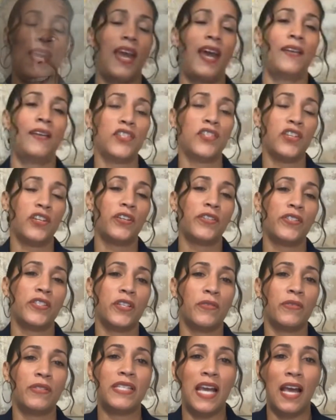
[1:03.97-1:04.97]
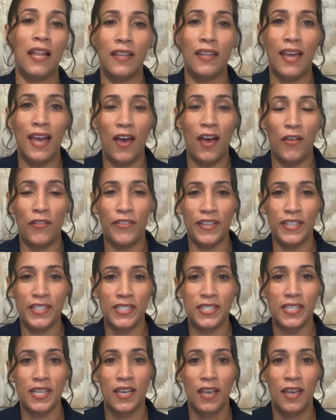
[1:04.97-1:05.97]
Yeah, sure. So telehealth
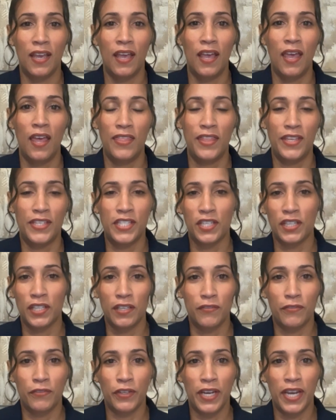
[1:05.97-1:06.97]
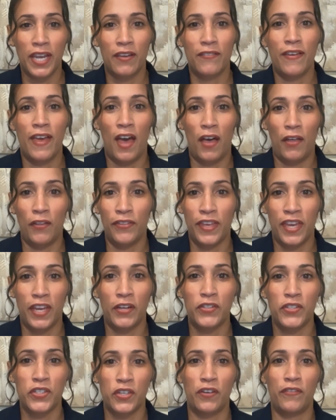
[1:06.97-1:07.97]
is the delivery of
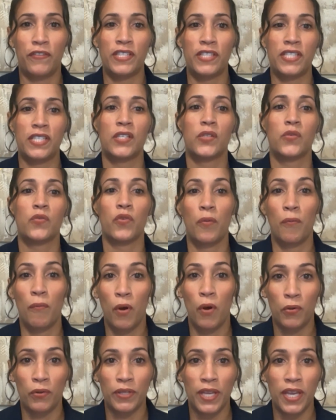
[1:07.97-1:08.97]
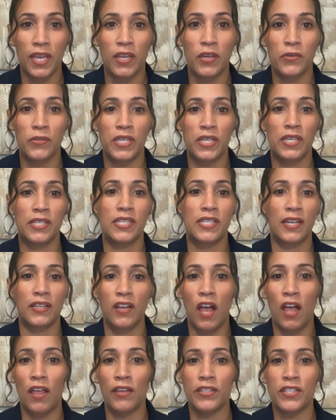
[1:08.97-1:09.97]
healthcare services remotely using
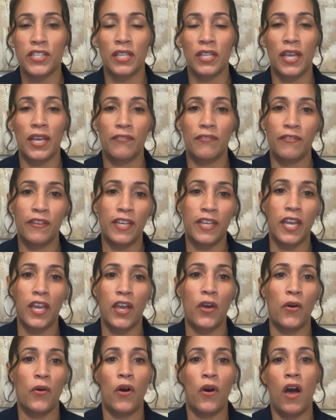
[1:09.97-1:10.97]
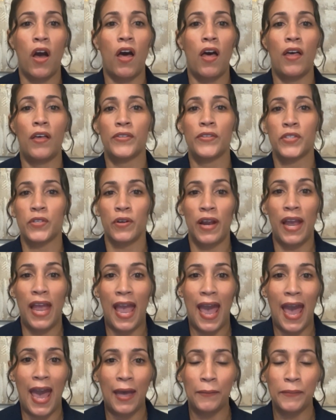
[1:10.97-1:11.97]
technology like video calls or
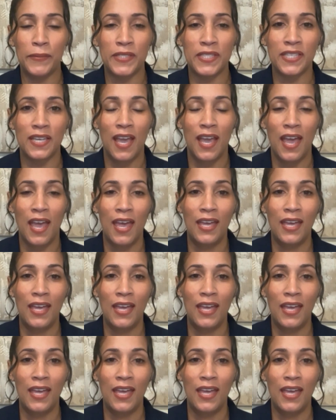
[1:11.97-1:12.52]
apps.